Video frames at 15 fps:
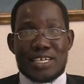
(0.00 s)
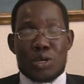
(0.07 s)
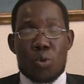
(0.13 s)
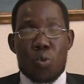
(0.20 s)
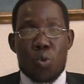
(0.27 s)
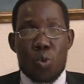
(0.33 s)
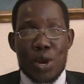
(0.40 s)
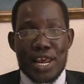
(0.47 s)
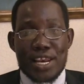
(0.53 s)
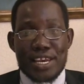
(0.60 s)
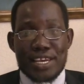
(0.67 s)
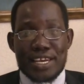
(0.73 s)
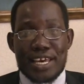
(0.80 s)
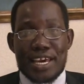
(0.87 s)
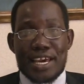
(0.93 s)
the
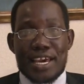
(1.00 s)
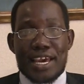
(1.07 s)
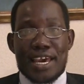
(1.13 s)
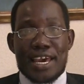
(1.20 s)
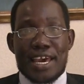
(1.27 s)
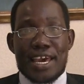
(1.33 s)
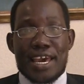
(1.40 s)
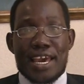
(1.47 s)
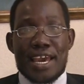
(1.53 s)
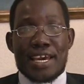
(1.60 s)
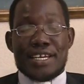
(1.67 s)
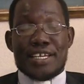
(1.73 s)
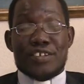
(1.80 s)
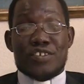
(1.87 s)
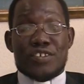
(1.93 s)
will
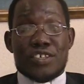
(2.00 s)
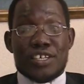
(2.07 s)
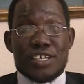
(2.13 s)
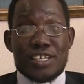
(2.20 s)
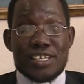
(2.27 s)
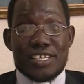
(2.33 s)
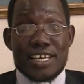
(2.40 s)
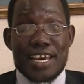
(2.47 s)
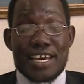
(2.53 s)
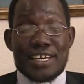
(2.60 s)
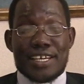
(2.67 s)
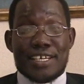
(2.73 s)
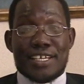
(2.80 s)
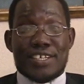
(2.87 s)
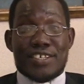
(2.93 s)
and the zeal
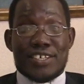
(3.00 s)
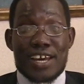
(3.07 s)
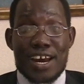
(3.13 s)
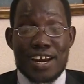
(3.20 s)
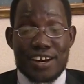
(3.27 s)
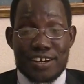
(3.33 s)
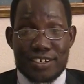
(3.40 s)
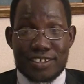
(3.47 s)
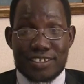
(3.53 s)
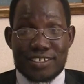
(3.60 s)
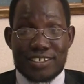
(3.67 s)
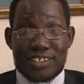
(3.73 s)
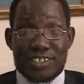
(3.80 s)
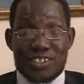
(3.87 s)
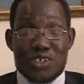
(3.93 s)
and the desire
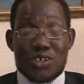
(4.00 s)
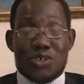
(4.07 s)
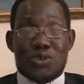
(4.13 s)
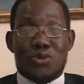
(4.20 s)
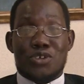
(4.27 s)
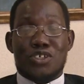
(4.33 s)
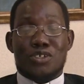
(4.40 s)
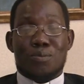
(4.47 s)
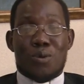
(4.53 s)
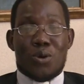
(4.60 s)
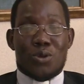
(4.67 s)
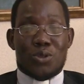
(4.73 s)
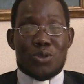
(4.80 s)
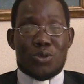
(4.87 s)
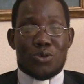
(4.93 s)
to
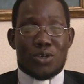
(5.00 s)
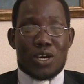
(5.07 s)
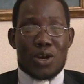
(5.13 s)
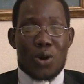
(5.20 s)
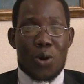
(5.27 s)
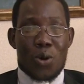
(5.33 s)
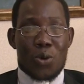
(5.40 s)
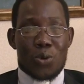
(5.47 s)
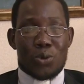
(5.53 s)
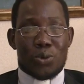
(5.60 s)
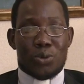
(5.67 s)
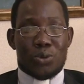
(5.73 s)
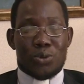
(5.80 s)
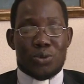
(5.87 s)
respond to the call